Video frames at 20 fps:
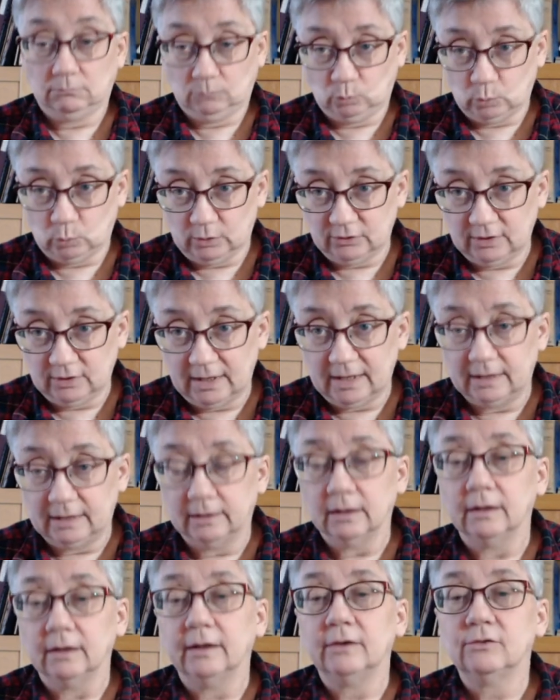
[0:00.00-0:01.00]
Once again,
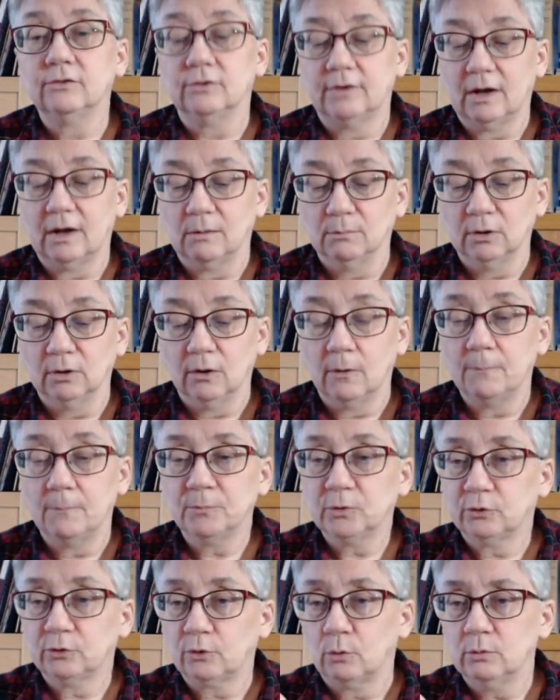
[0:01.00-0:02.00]
links are down below.
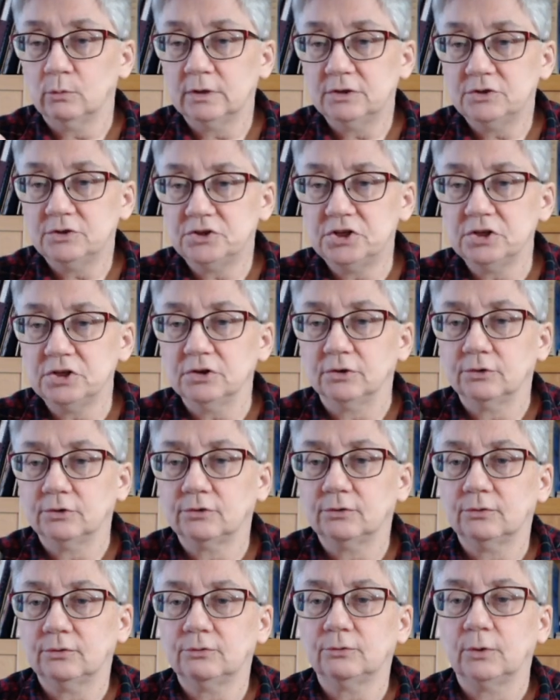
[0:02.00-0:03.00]
So cheers
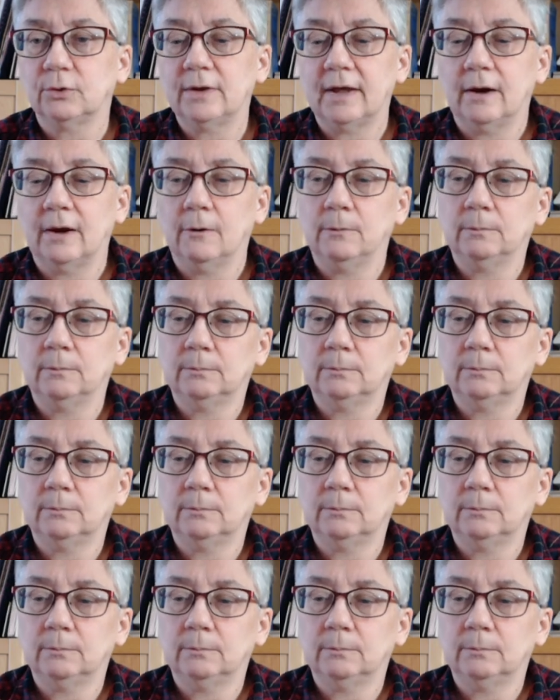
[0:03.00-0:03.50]
for now.